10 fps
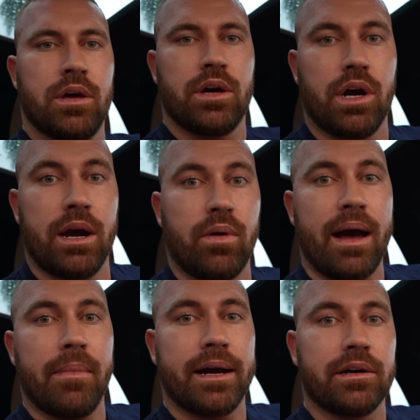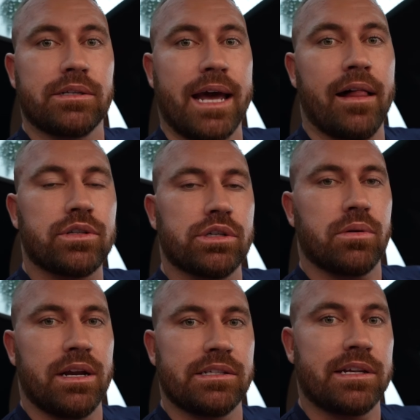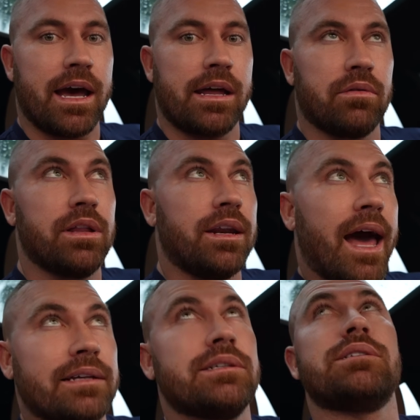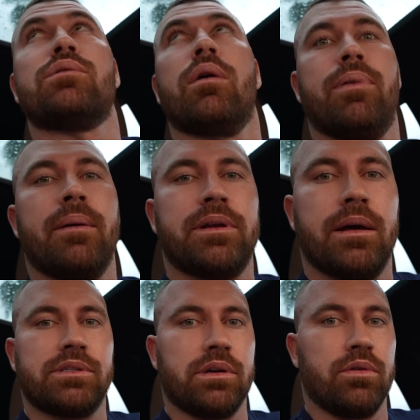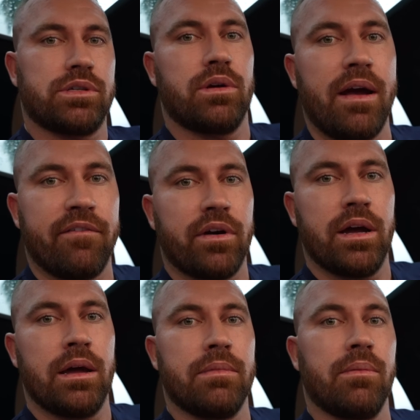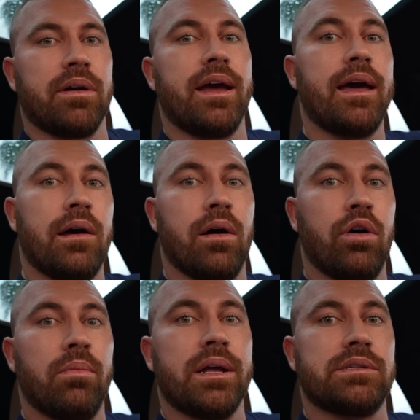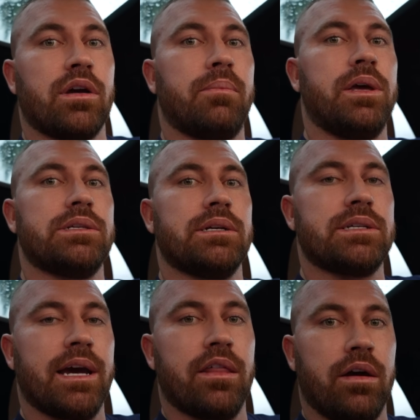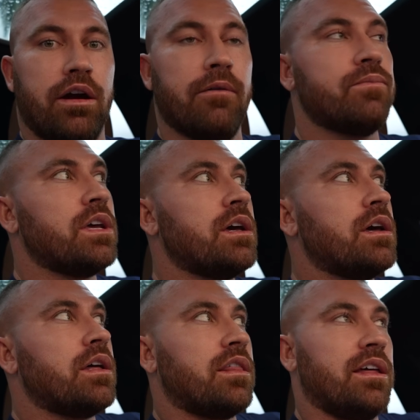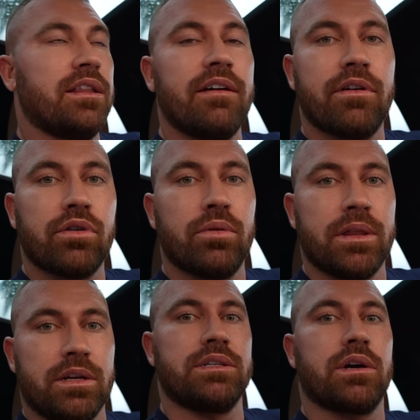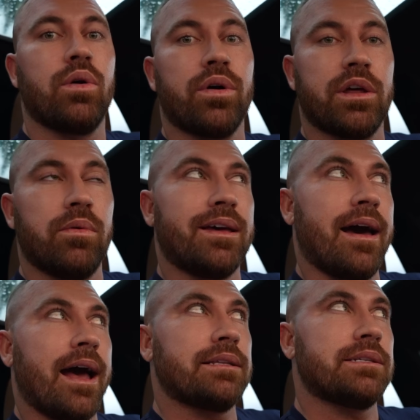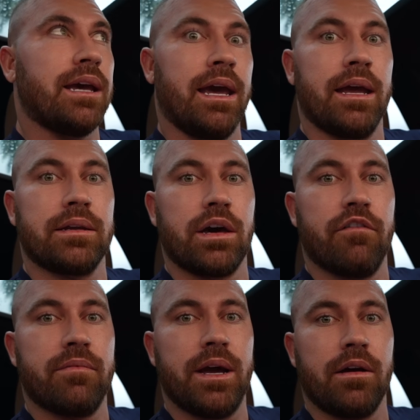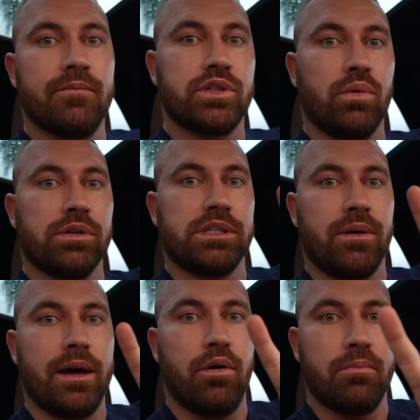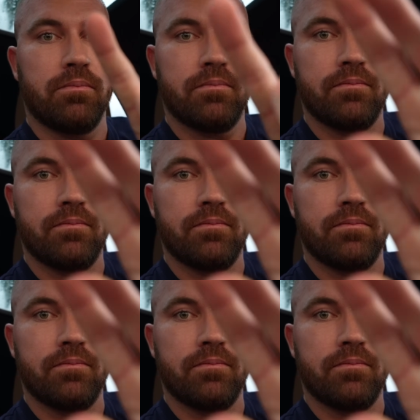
Alright, we're at Michael's. Alex just ran inside. A really nasty storm popped so we're just gonna wait for him. Then we're gonna head home and start piecing together the living room and the decor that we got and go from there. So we'll see you at home.